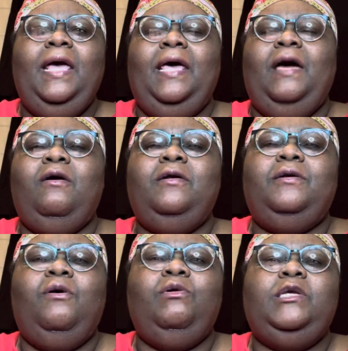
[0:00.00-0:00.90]
And I heard
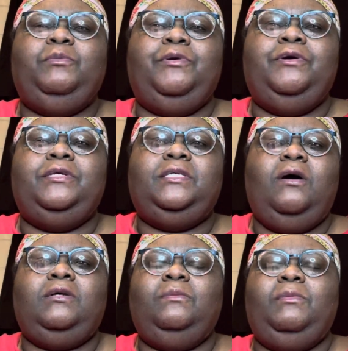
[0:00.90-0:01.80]
the Holy Spirit
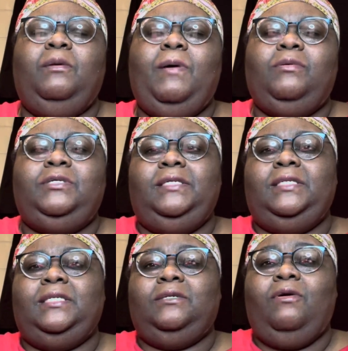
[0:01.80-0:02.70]
talk to me about
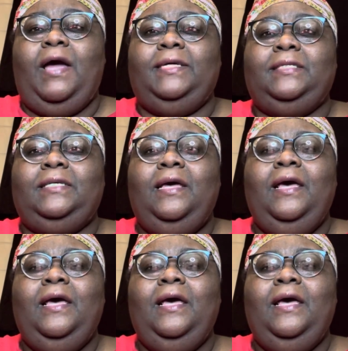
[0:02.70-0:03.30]
Jesus Christ